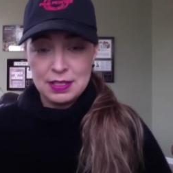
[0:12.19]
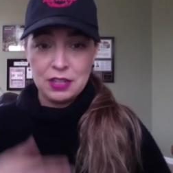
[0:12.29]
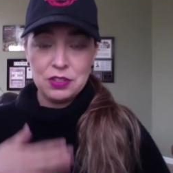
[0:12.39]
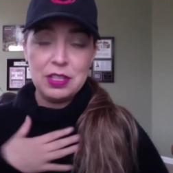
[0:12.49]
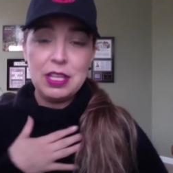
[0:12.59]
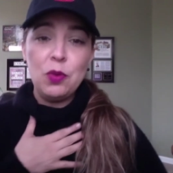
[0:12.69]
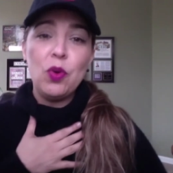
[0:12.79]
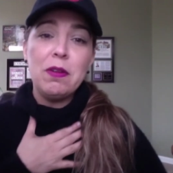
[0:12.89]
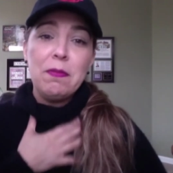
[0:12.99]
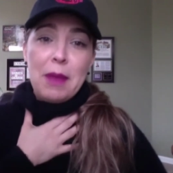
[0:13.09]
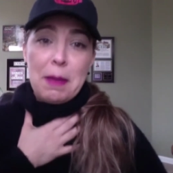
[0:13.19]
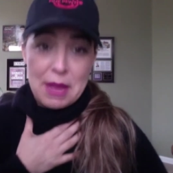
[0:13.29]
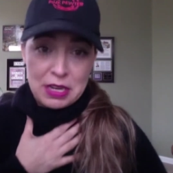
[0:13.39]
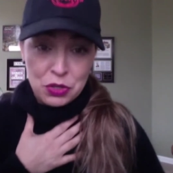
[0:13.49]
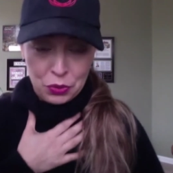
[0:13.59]
actually one of my
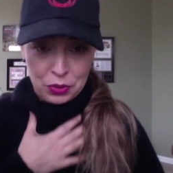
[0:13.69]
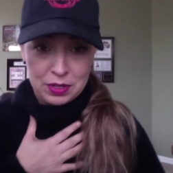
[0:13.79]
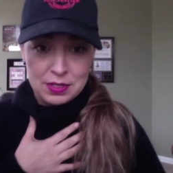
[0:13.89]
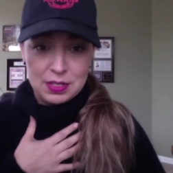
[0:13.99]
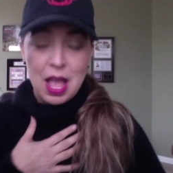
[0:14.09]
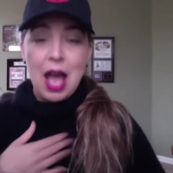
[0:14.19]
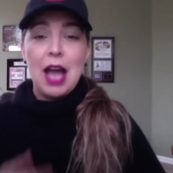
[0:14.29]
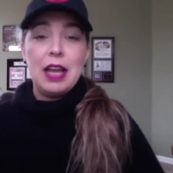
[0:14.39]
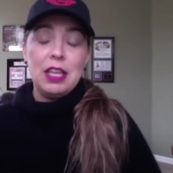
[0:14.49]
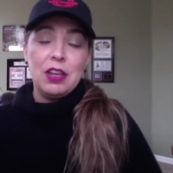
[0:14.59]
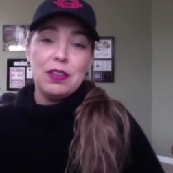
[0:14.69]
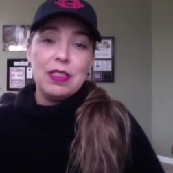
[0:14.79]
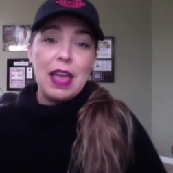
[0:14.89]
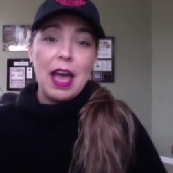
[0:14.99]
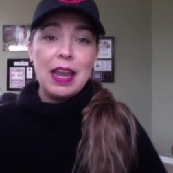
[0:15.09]
mentors on here
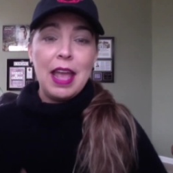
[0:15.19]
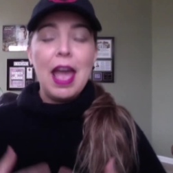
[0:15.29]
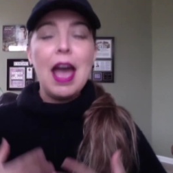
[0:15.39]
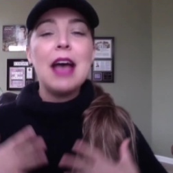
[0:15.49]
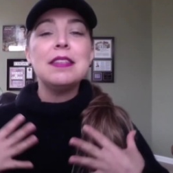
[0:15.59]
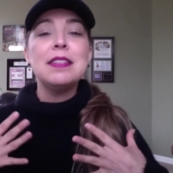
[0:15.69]
that has